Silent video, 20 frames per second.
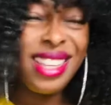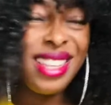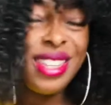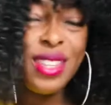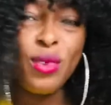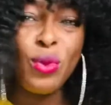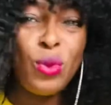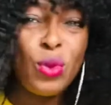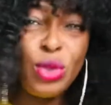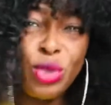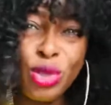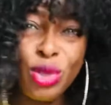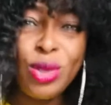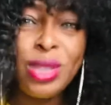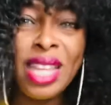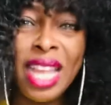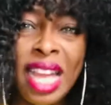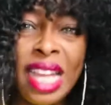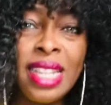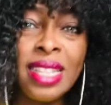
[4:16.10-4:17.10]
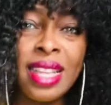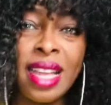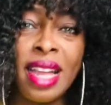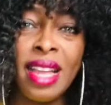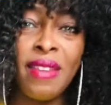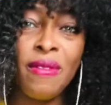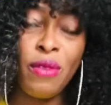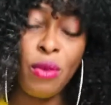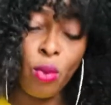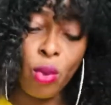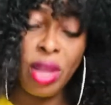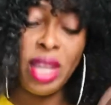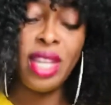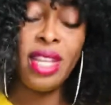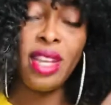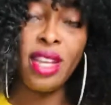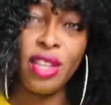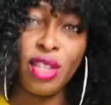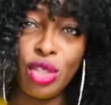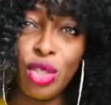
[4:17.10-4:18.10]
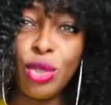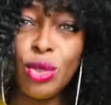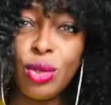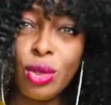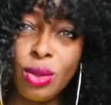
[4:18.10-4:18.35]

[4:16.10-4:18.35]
Would you like that if you were in her shoes?